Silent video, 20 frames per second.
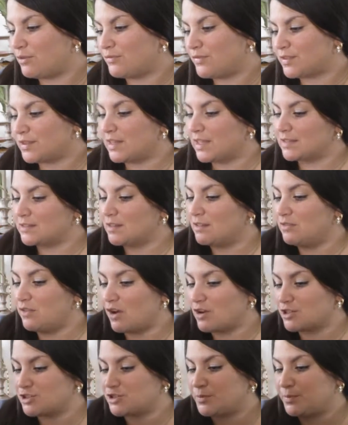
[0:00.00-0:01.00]
fit like the
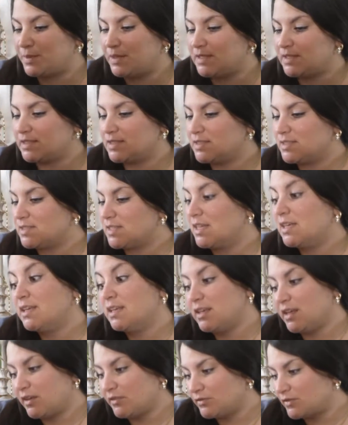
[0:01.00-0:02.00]
larger
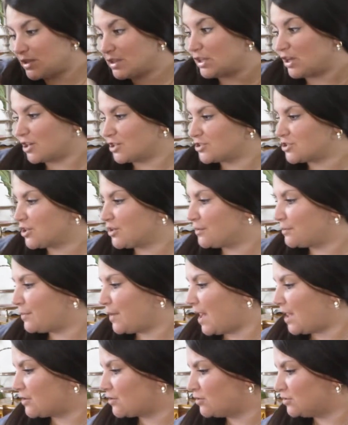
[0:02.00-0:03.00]
pieces in the larger
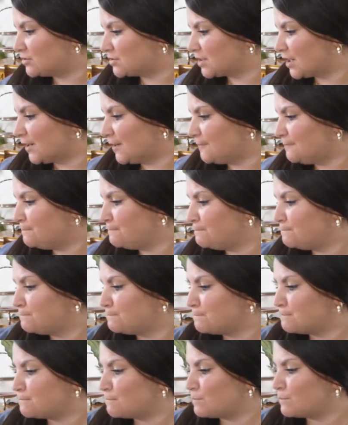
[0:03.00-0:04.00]
pot holder.
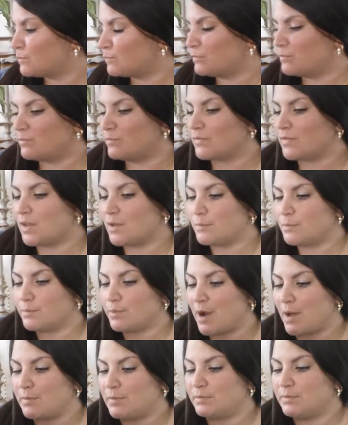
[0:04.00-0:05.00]

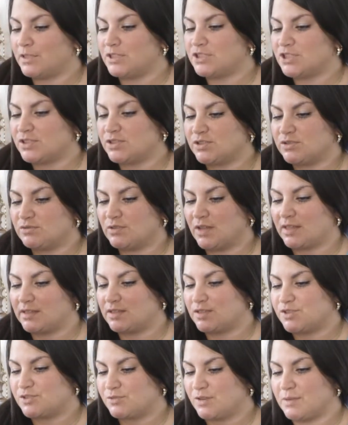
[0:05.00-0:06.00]
Probably just do like the
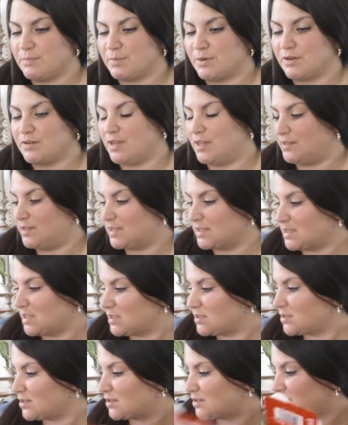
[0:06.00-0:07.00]
scraper and the
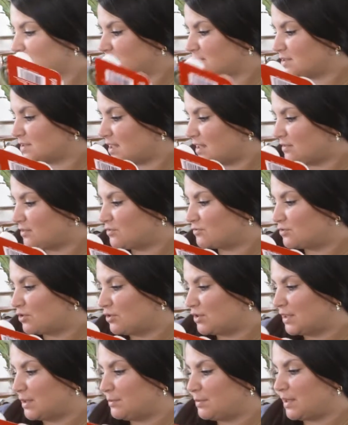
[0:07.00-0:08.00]
scissors and the
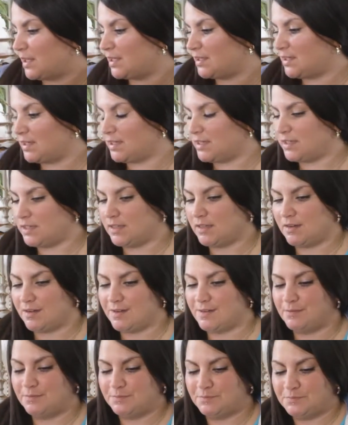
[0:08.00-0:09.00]
rolling pin in
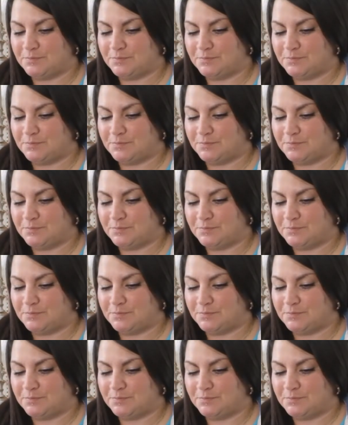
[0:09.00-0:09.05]
here.